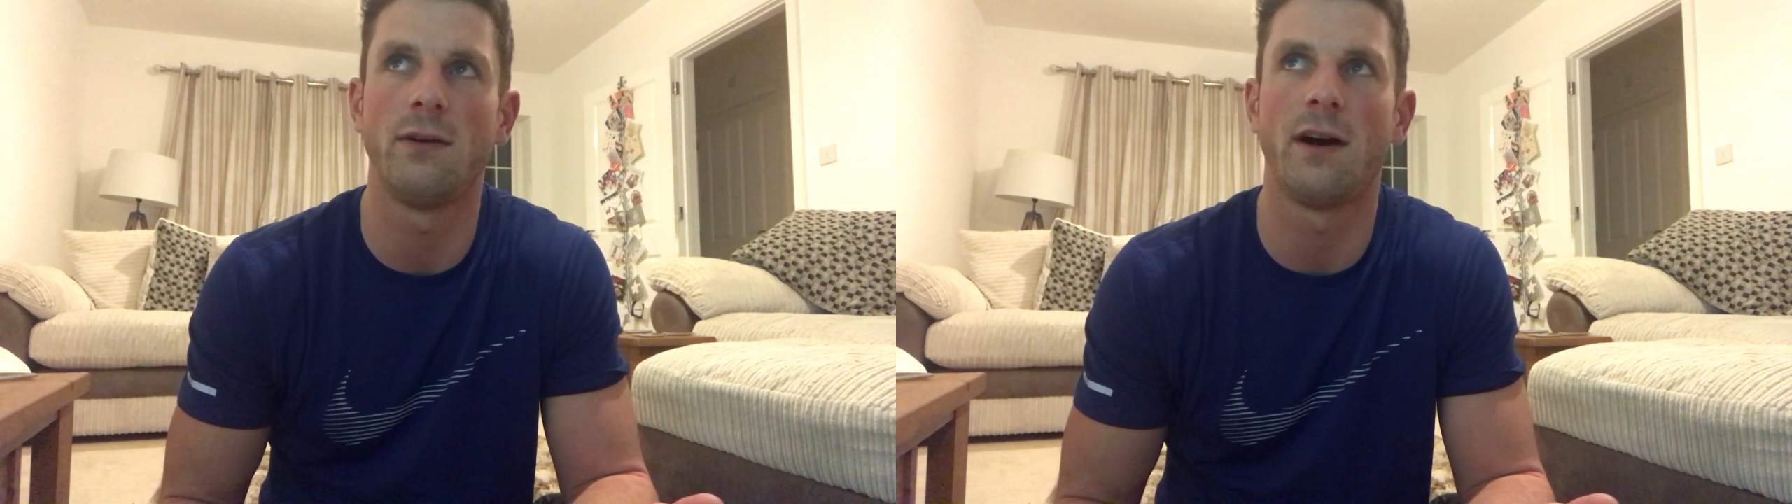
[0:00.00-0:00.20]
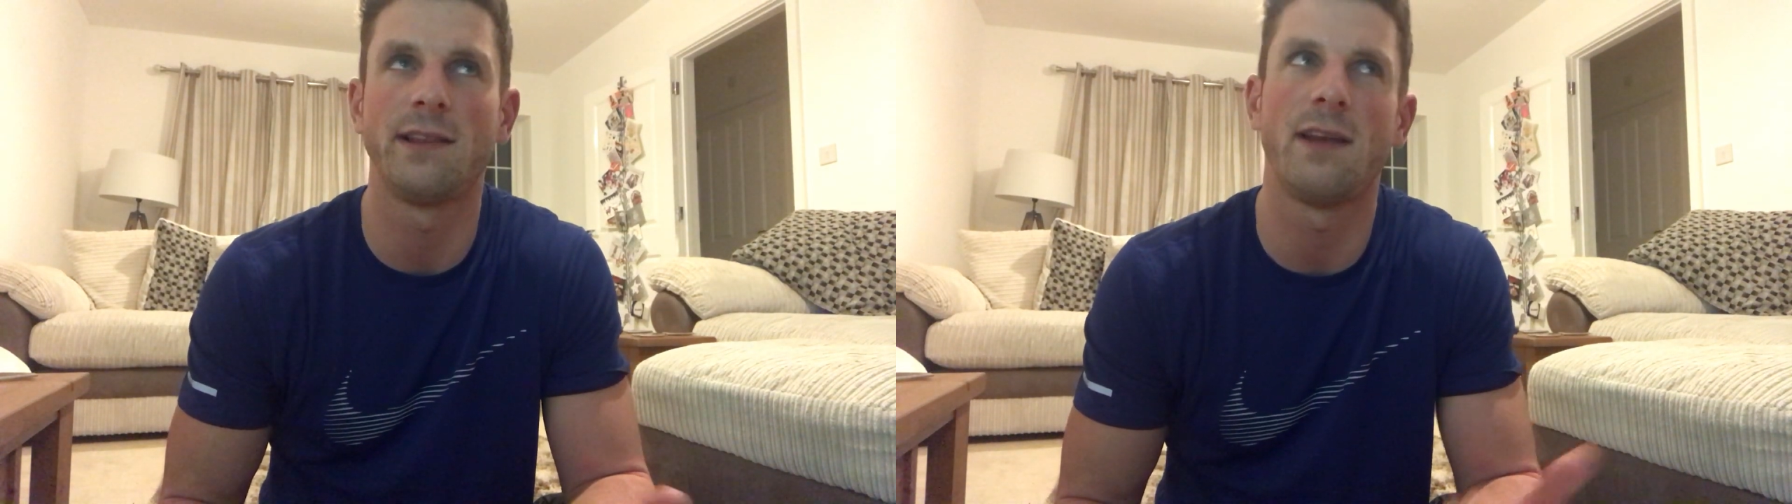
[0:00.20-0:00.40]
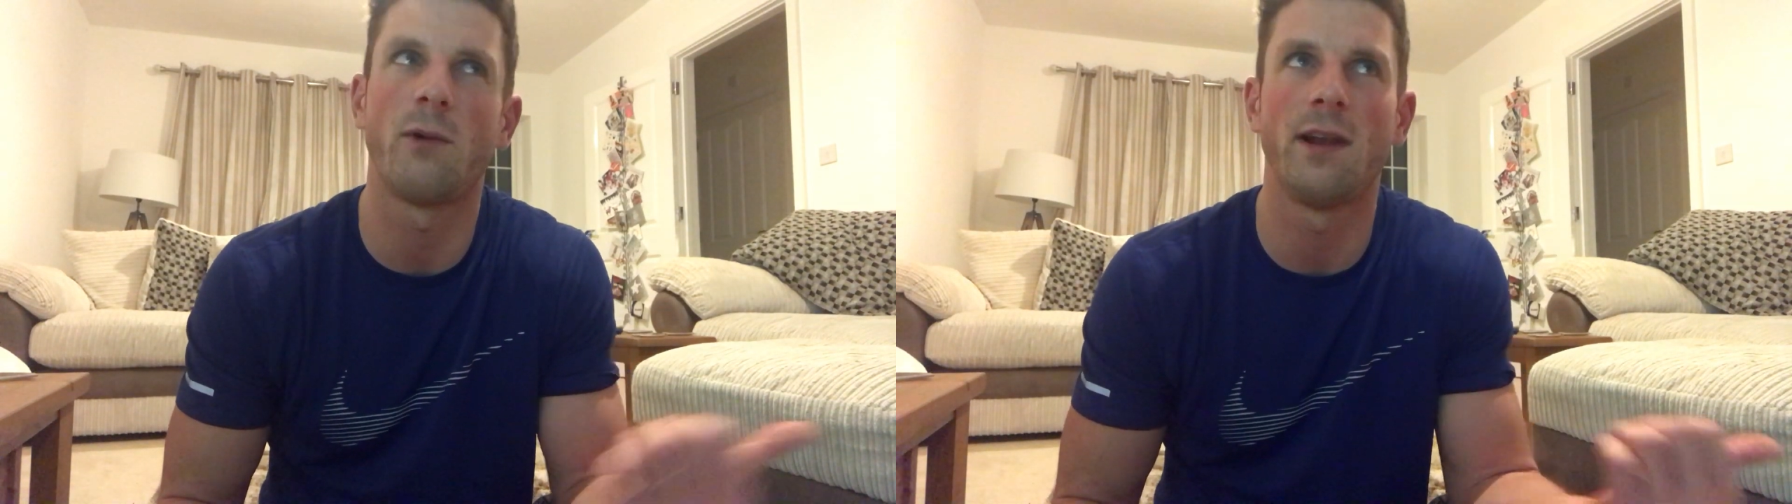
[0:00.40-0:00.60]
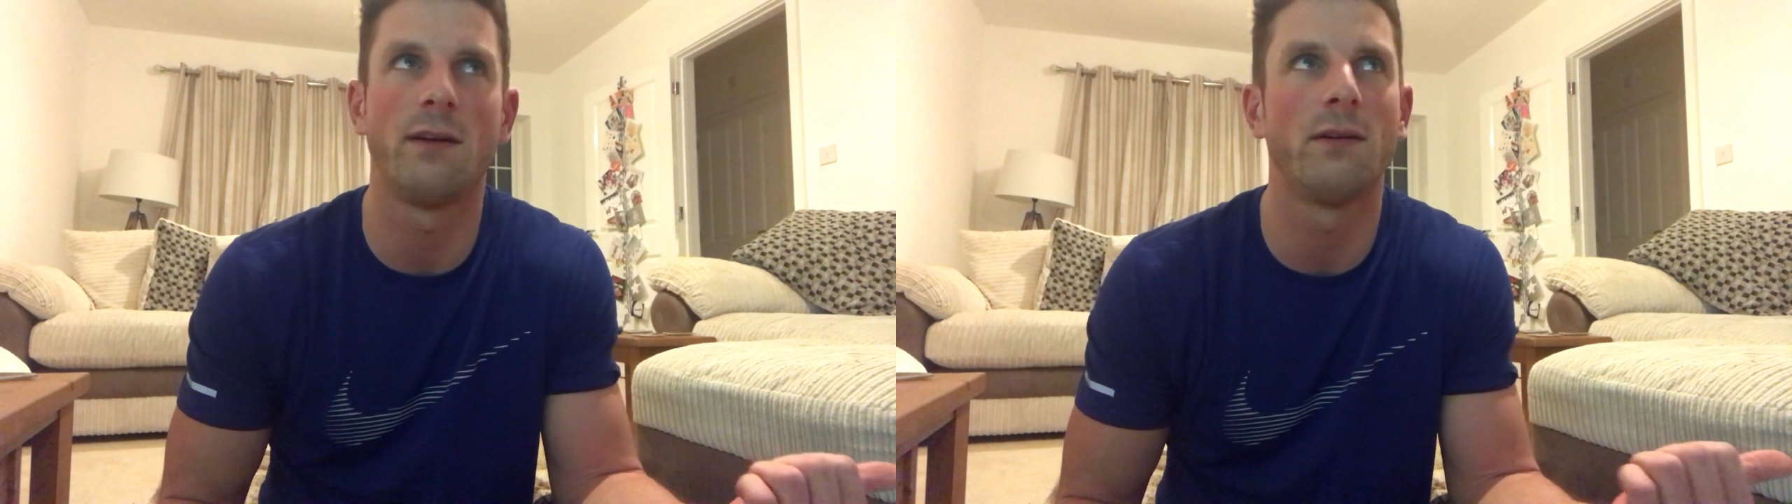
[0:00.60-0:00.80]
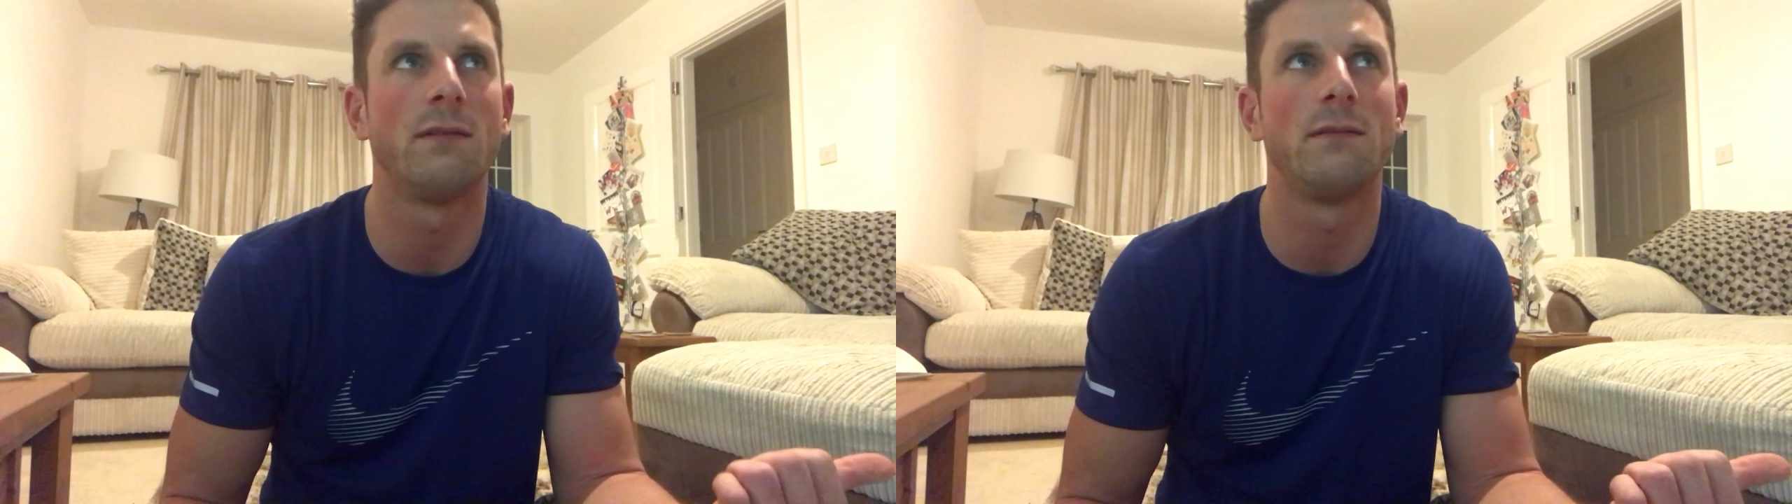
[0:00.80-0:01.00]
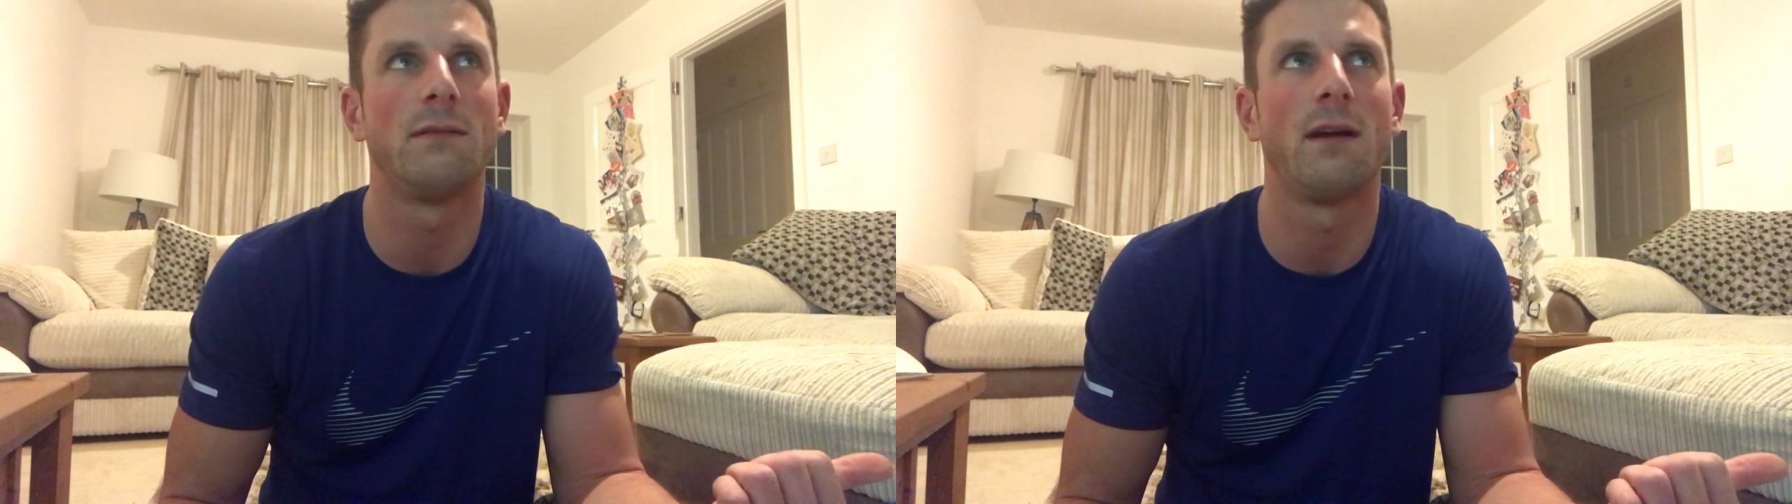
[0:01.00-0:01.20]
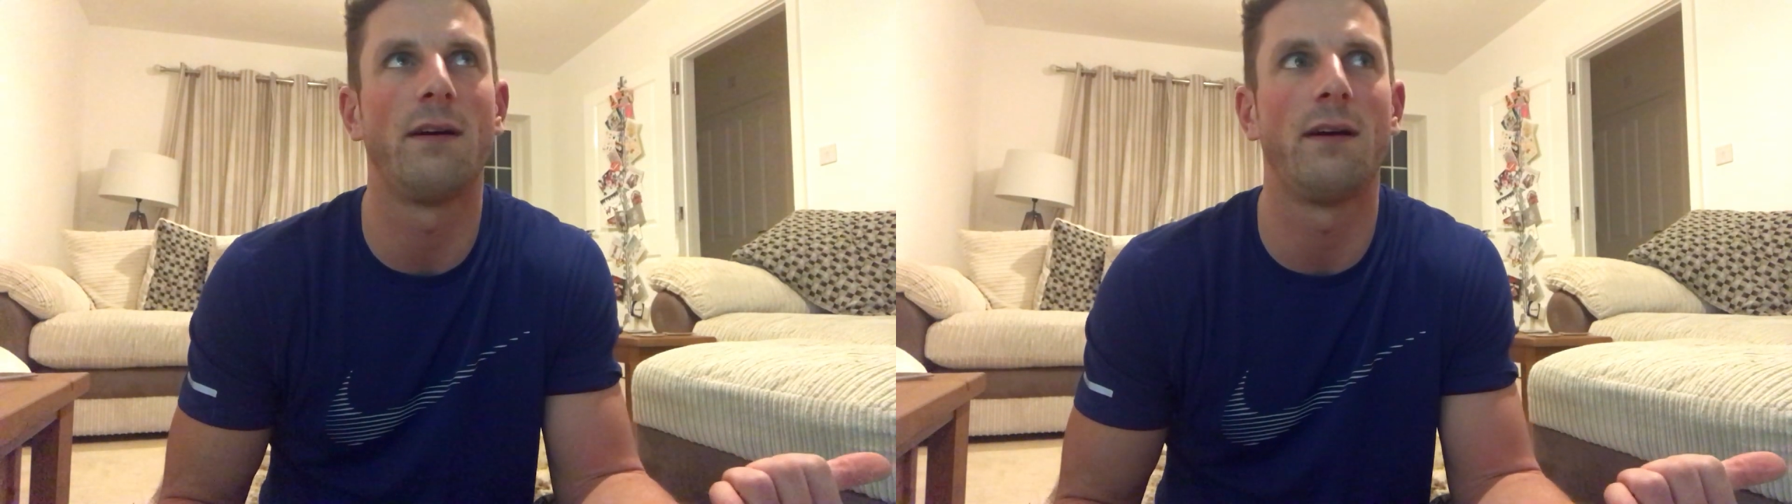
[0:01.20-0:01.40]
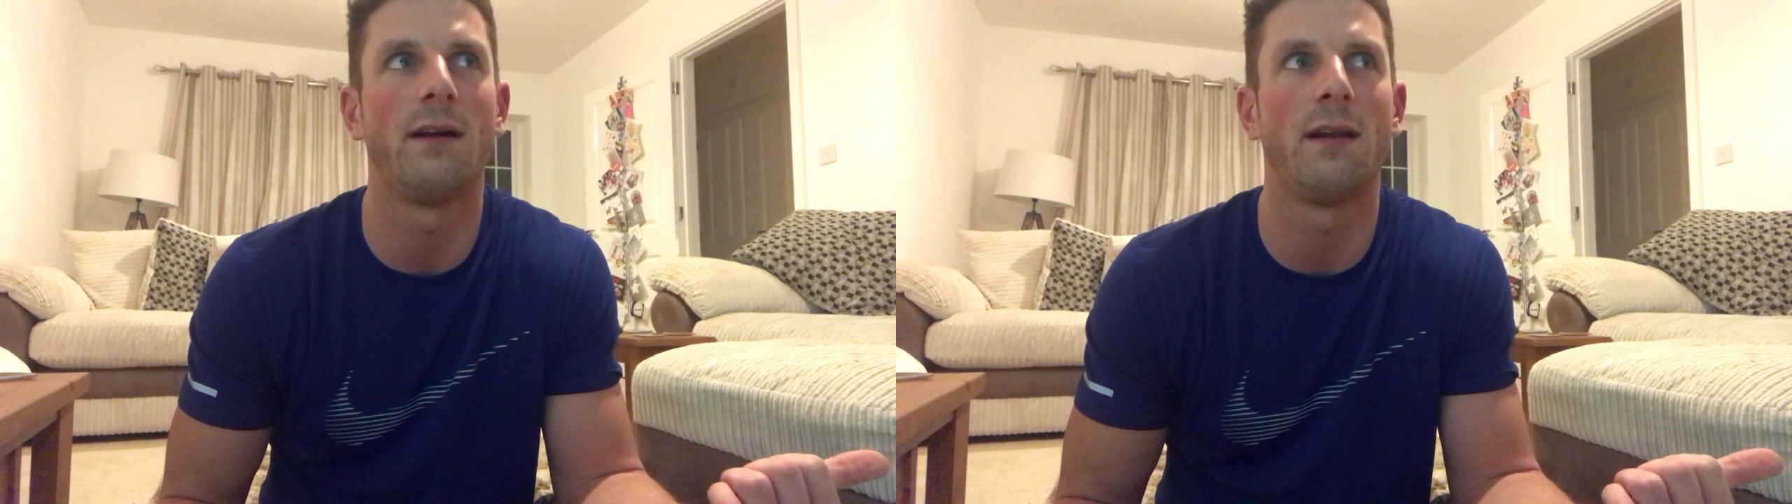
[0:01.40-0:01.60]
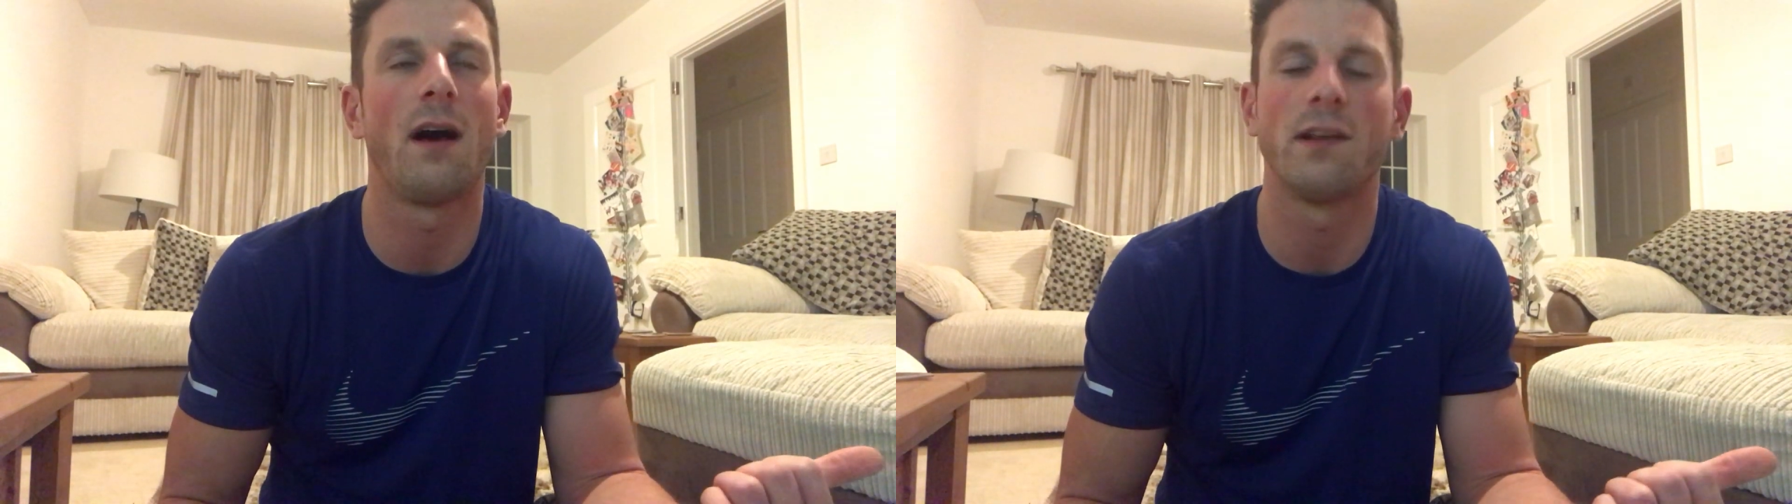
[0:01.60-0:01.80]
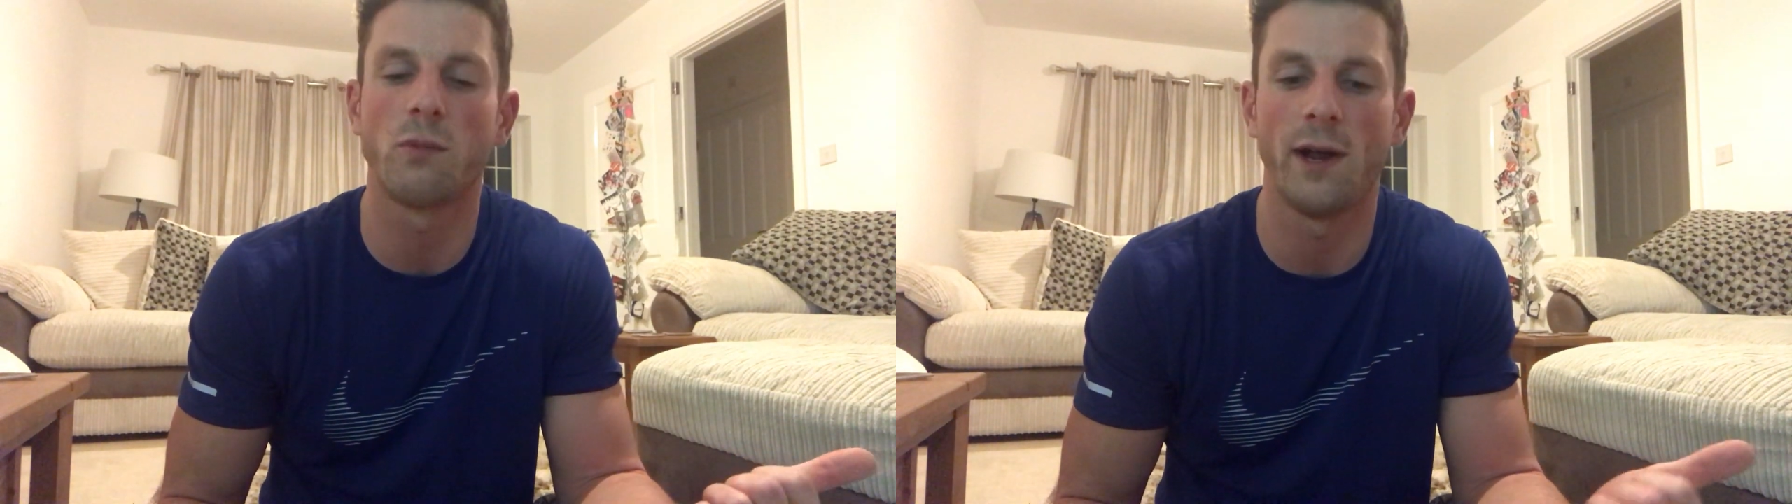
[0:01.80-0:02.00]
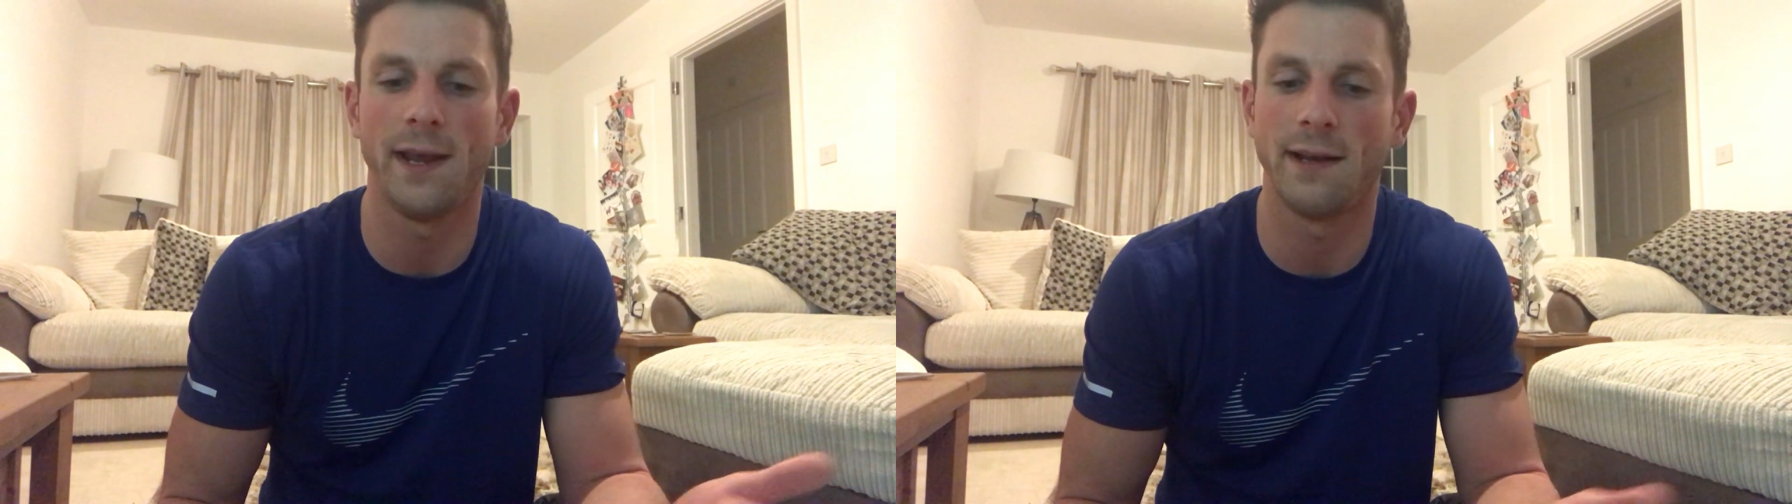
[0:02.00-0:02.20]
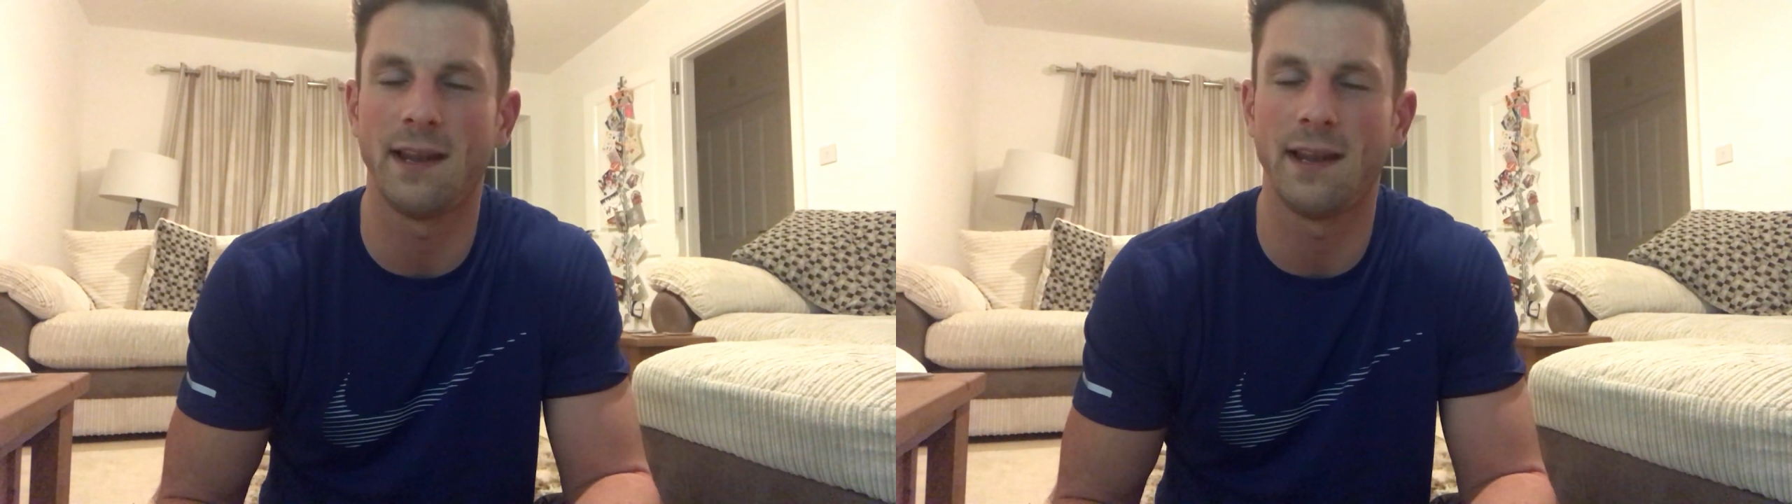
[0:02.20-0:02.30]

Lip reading: I did one on last week,